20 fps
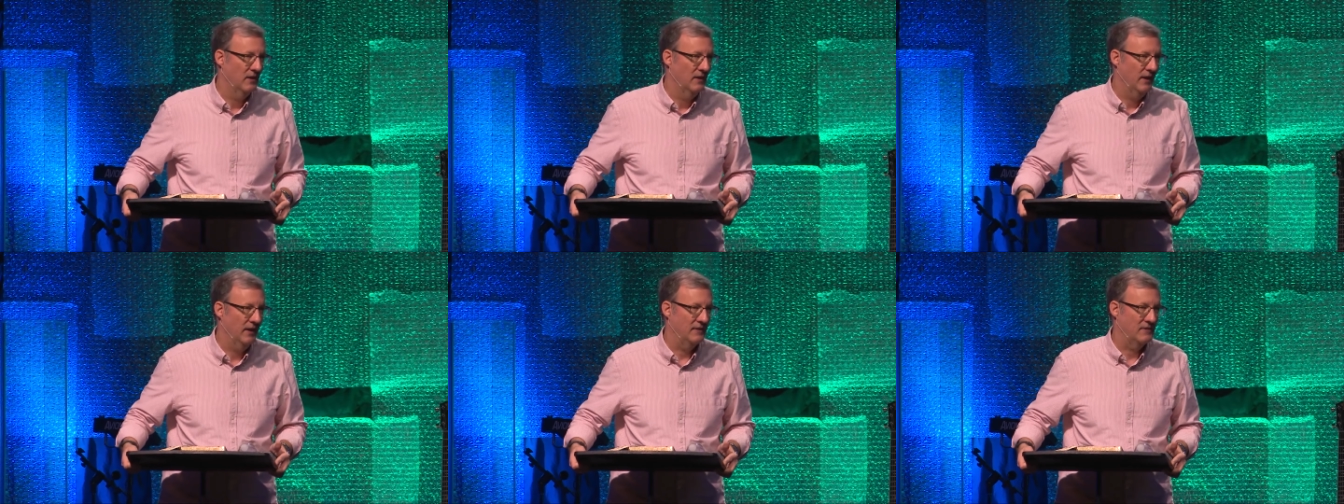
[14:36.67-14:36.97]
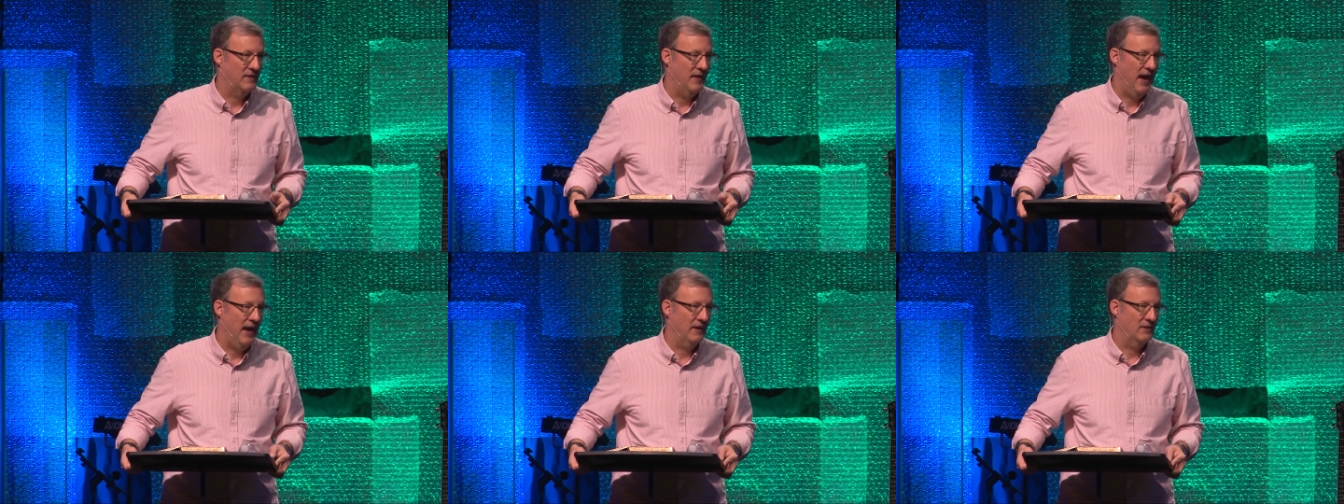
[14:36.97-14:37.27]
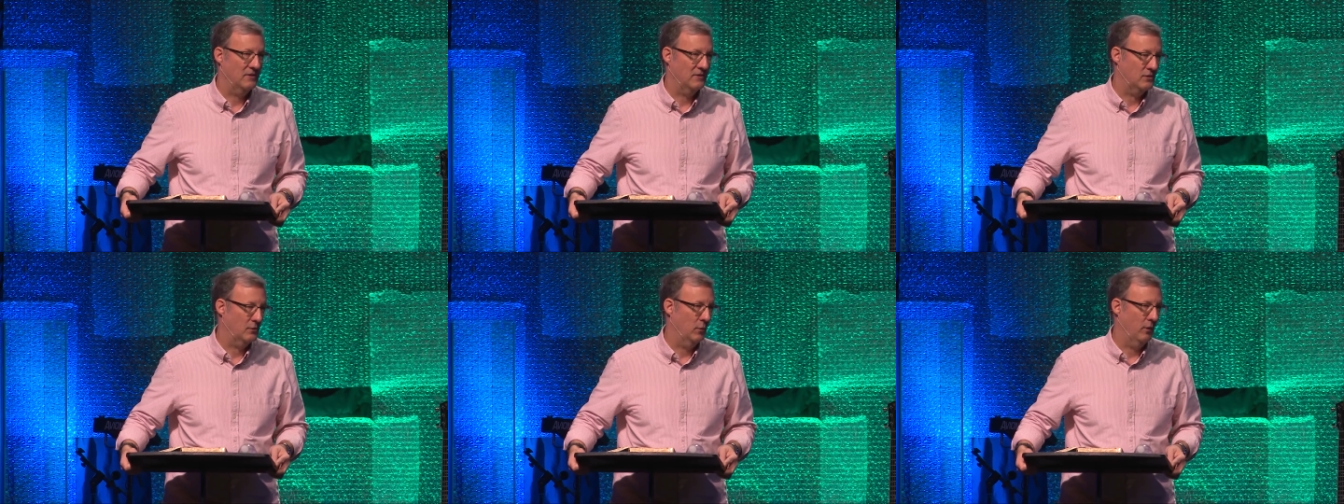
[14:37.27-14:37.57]
as
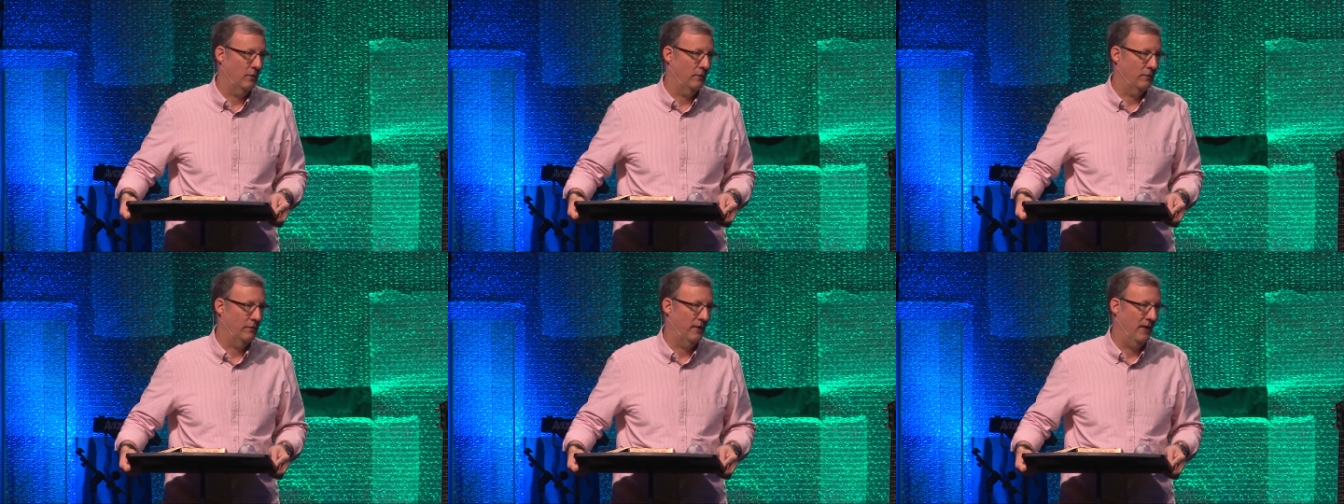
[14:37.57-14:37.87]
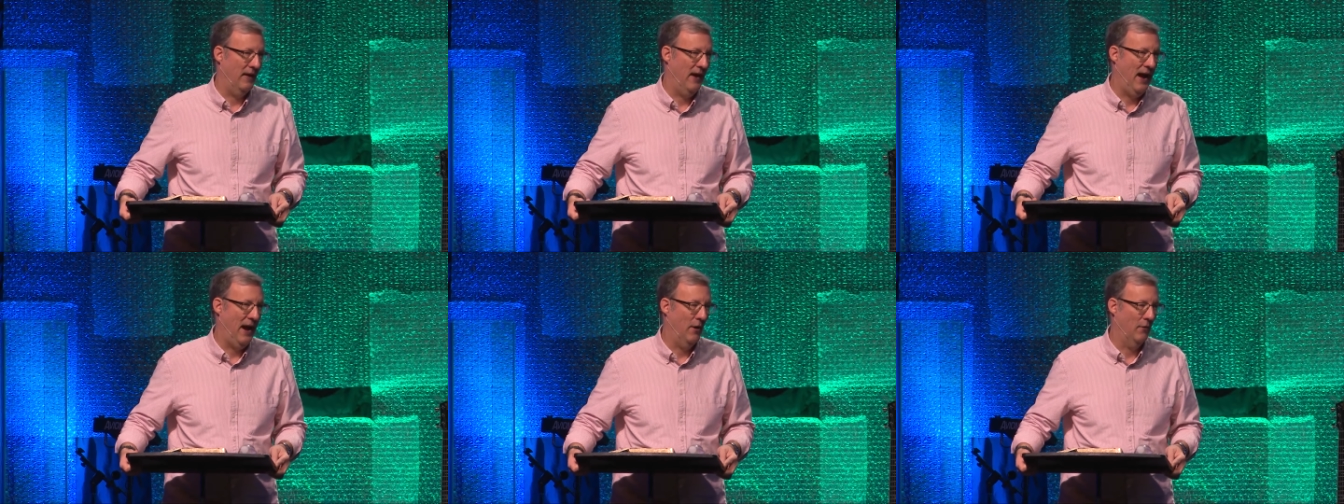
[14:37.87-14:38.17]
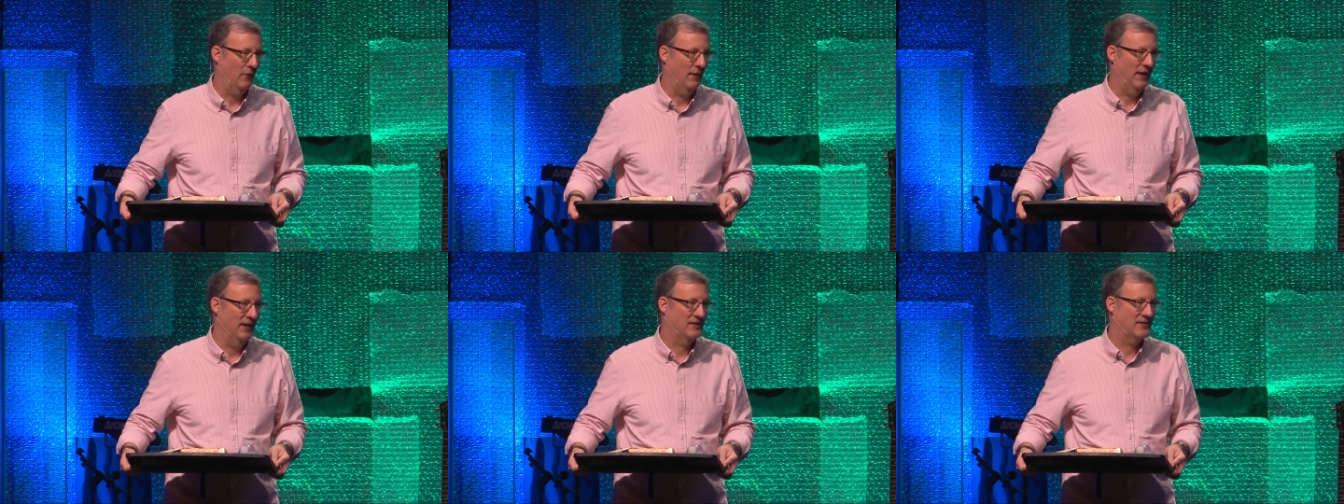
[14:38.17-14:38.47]
that sort of uh,
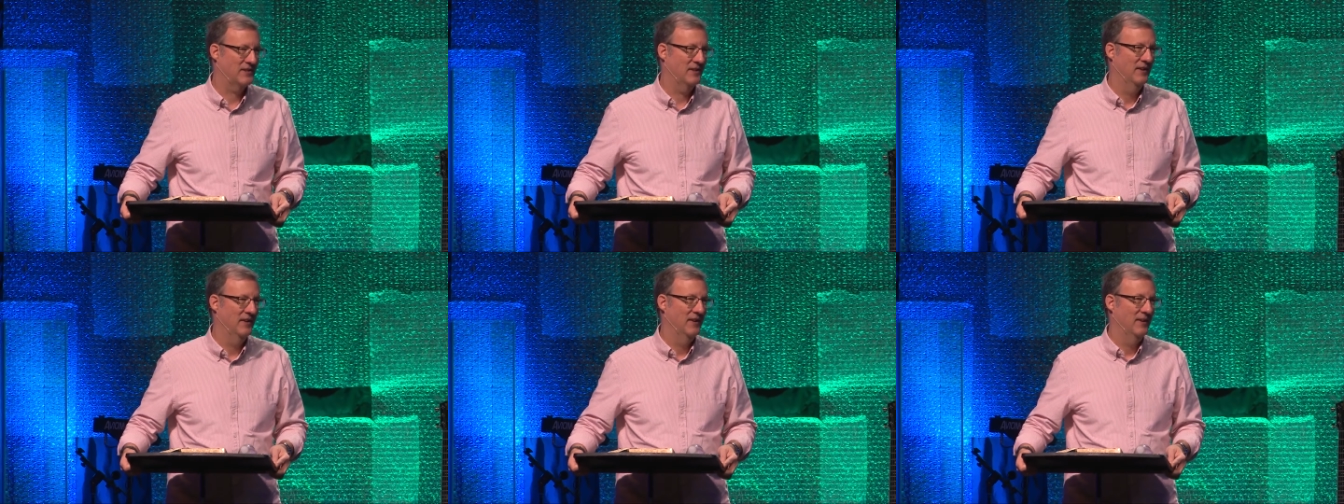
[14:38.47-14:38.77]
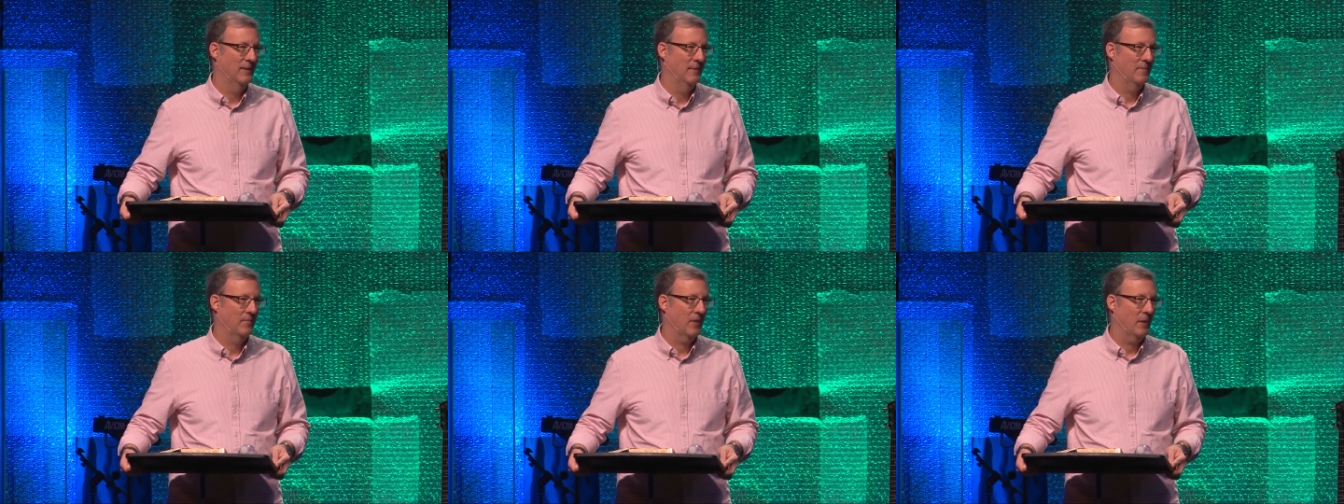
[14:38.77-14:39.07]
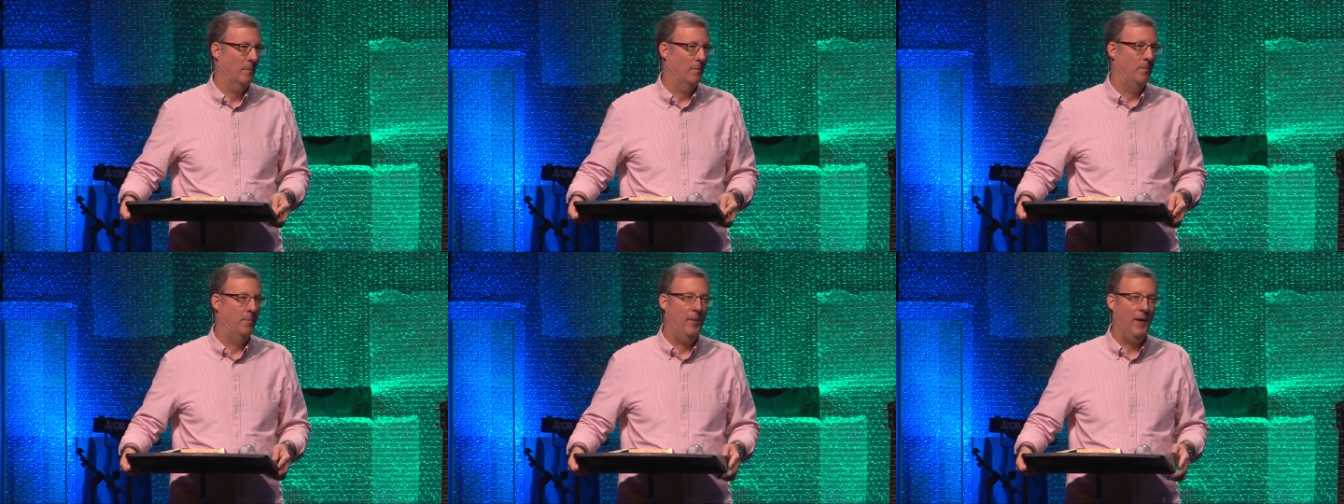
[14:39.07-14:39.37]
outreach,
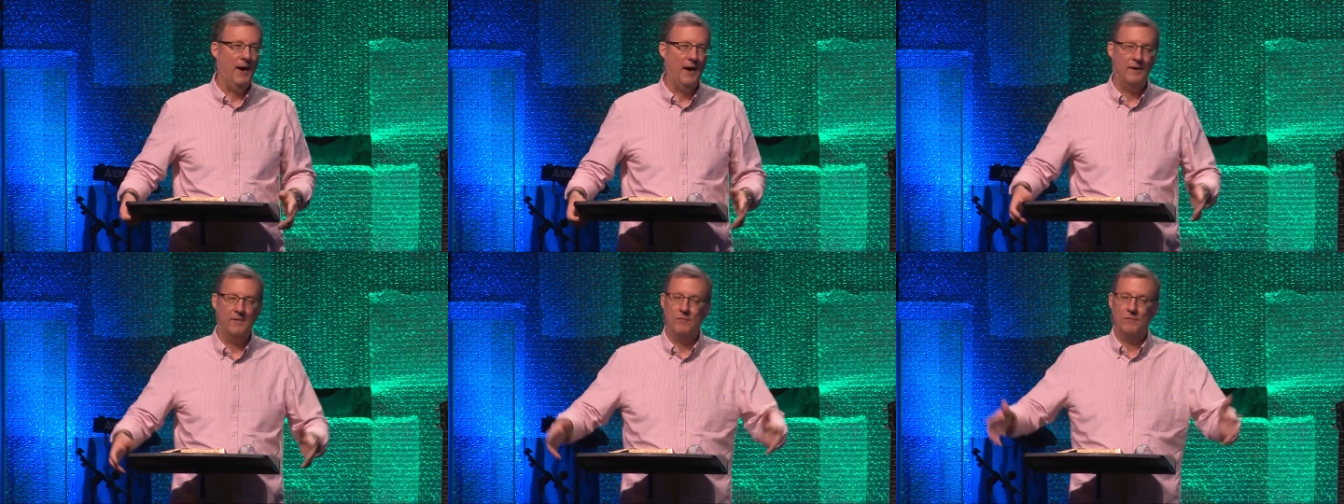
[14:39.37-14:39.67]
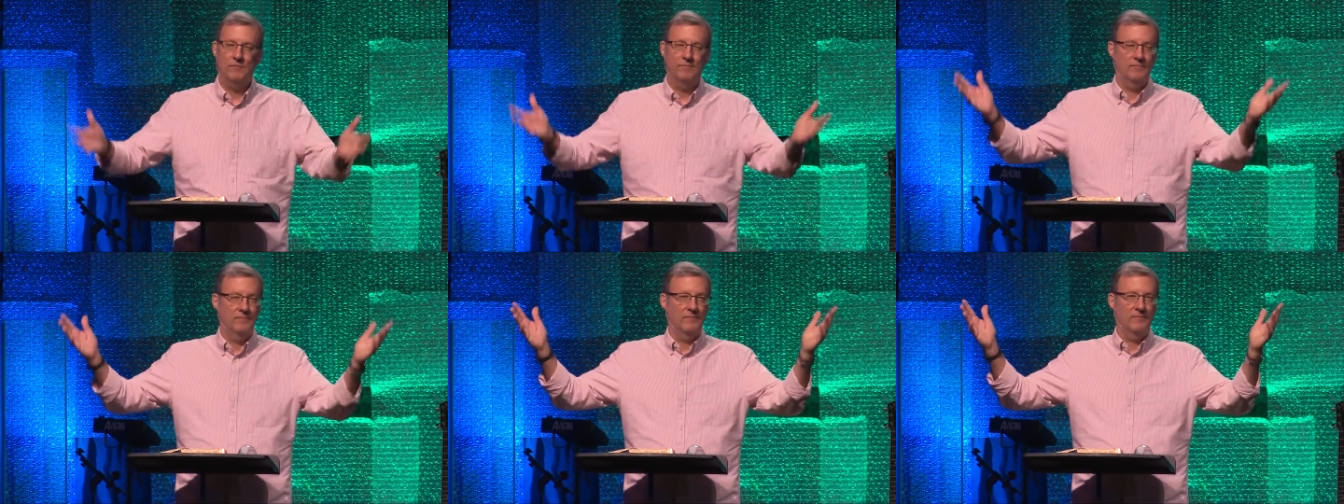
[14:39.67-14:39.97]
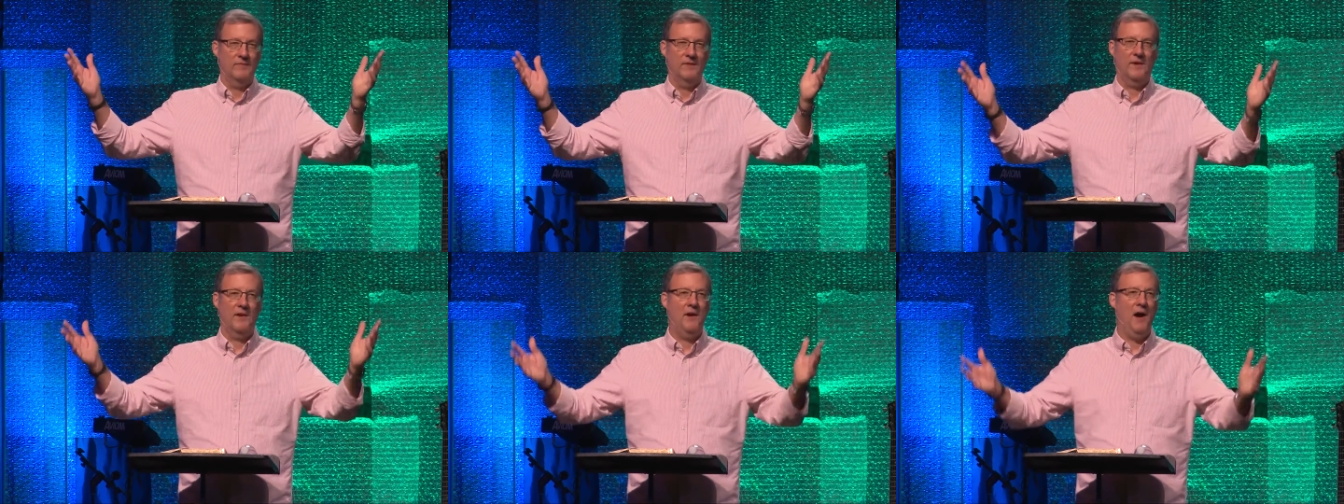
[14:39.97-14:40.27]
but
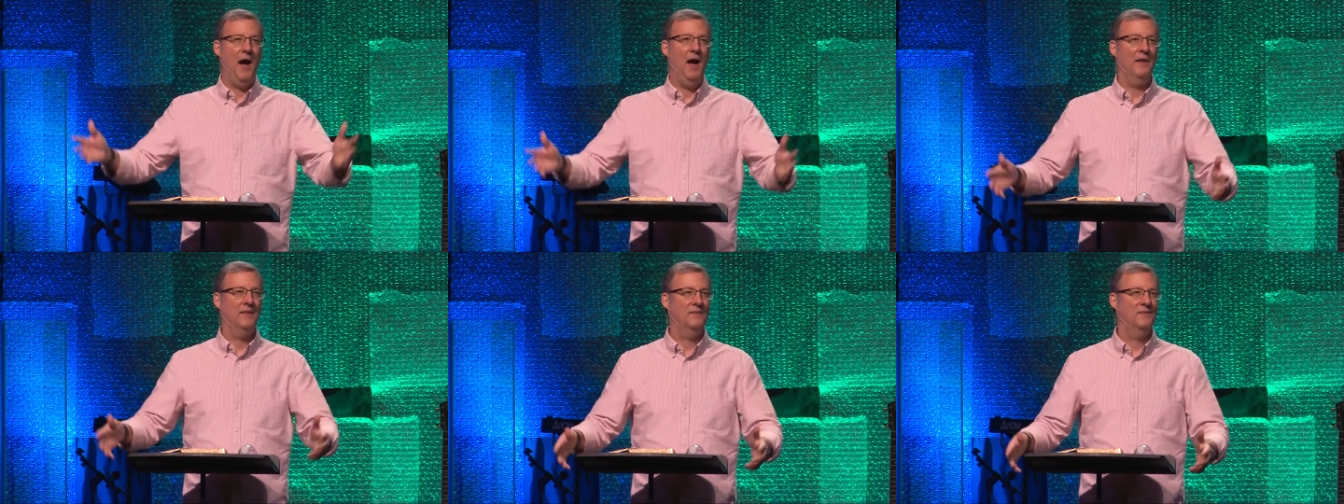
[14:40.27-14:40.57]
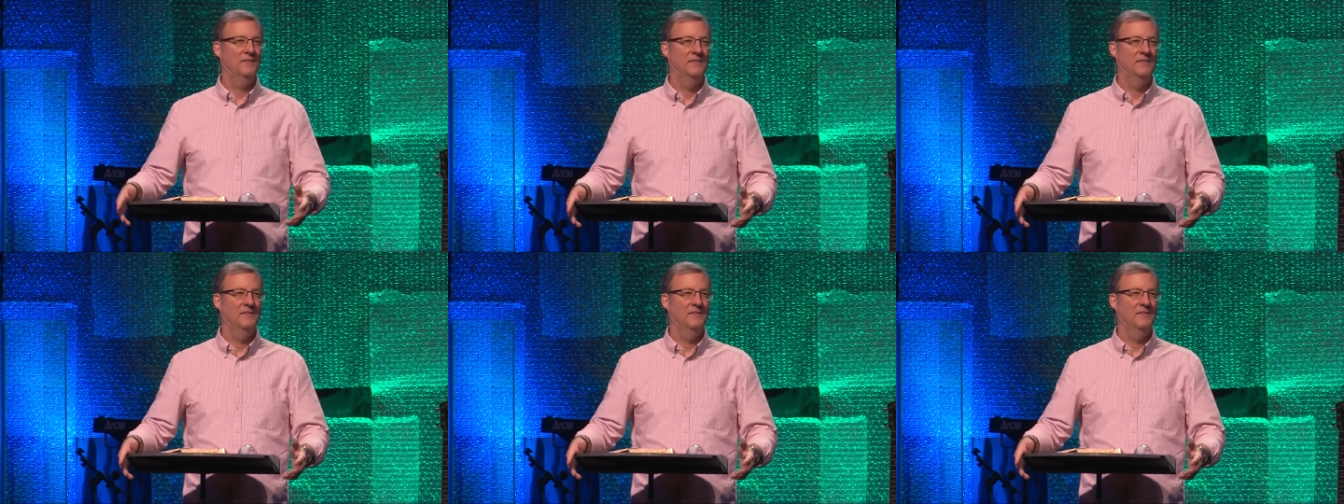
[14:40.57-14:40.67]
God